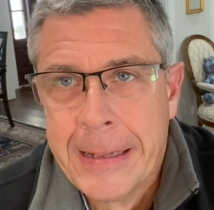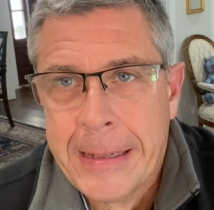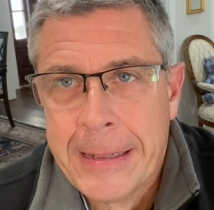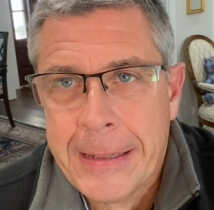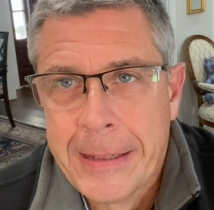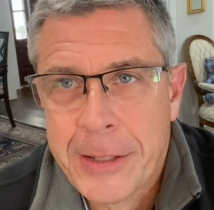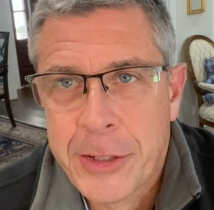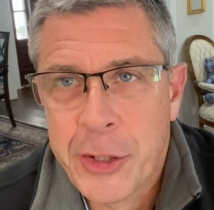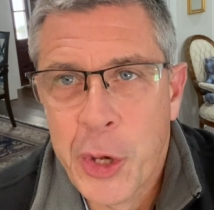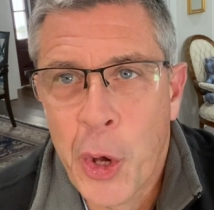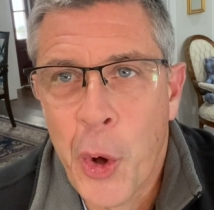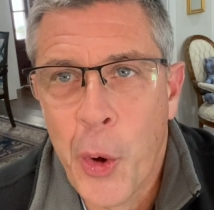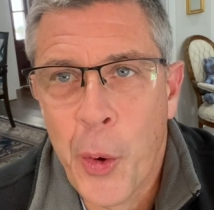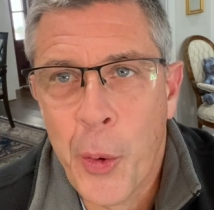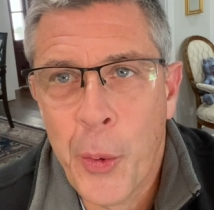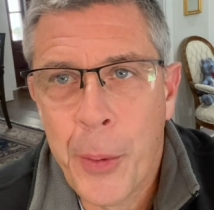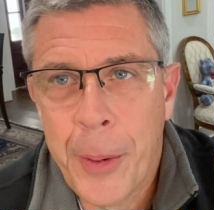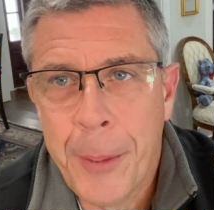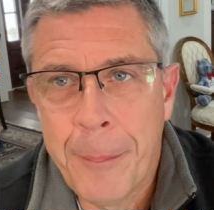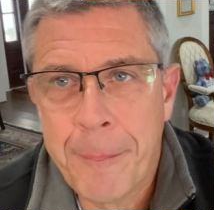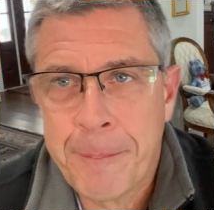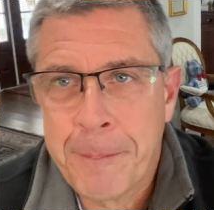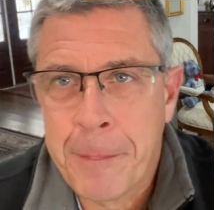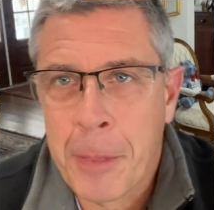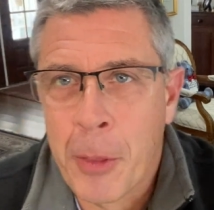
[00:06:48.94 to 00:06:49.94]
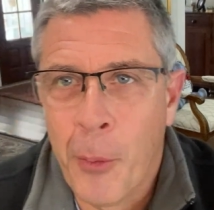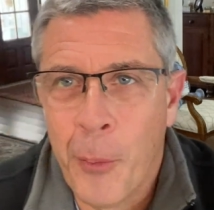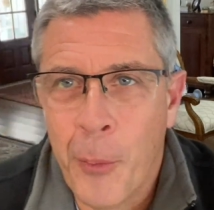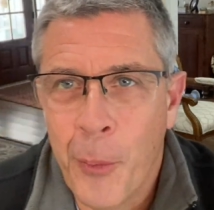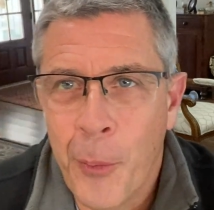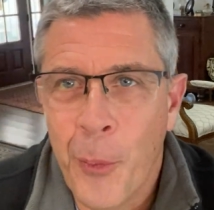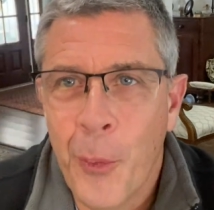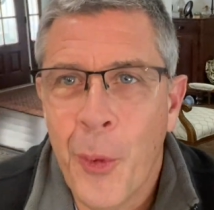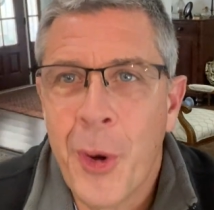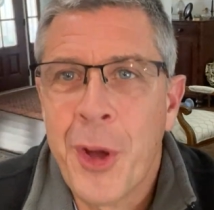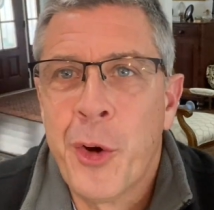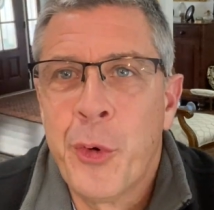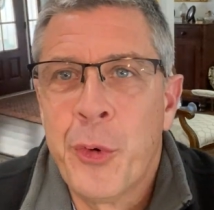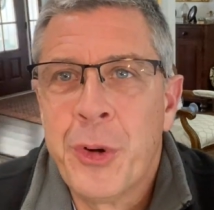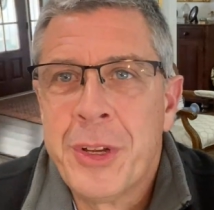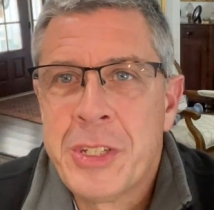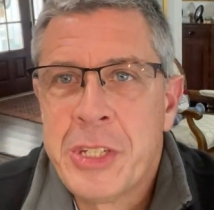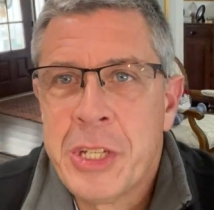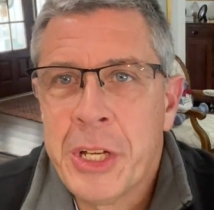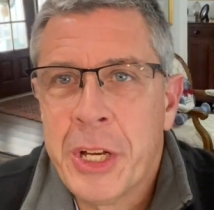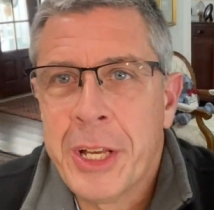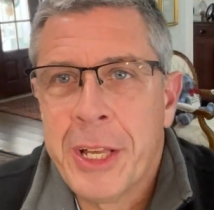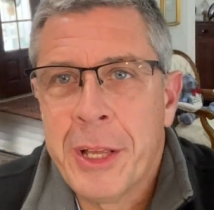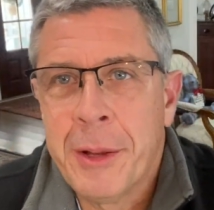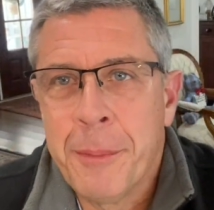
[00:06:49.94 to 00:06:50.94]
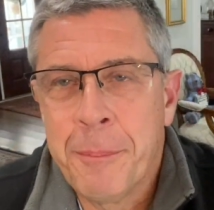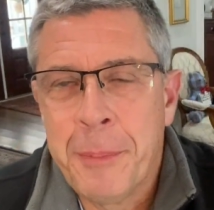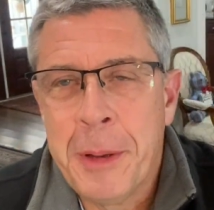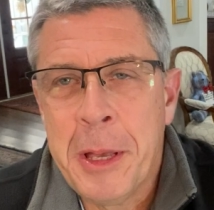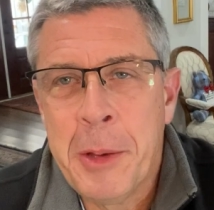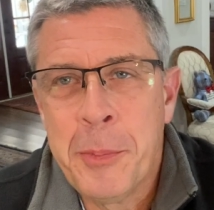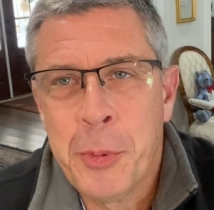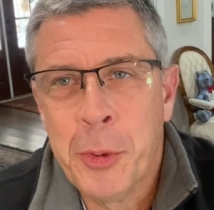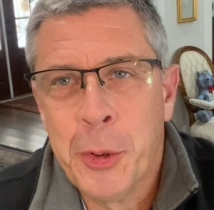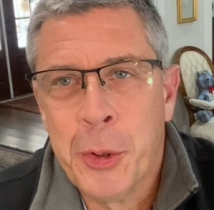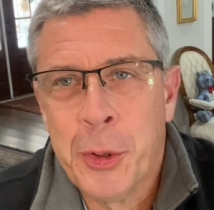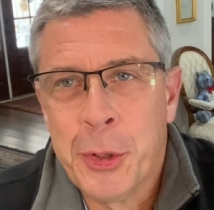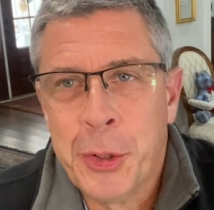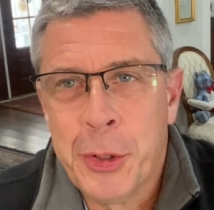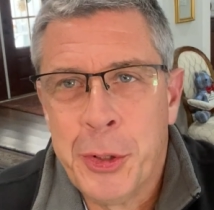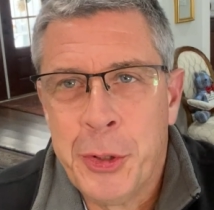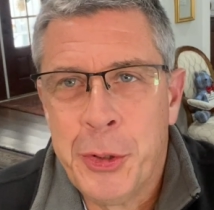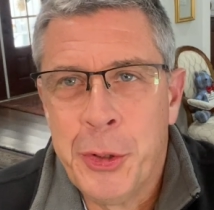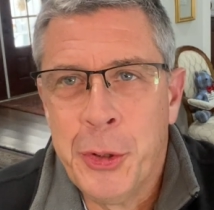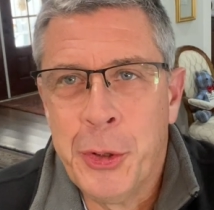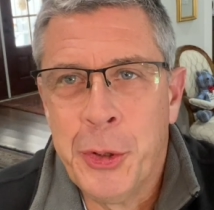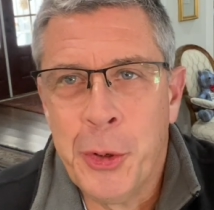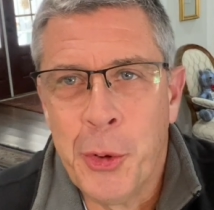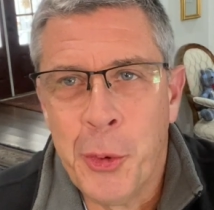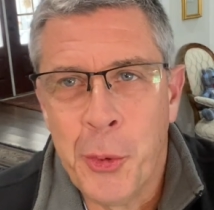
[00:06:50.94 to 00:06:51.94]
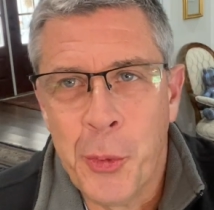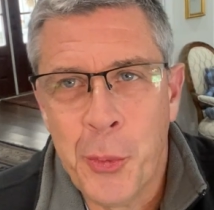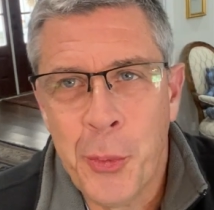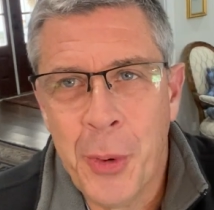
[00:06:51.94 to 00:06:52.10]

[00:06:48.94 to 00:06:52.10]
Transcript: So what do resilient people do?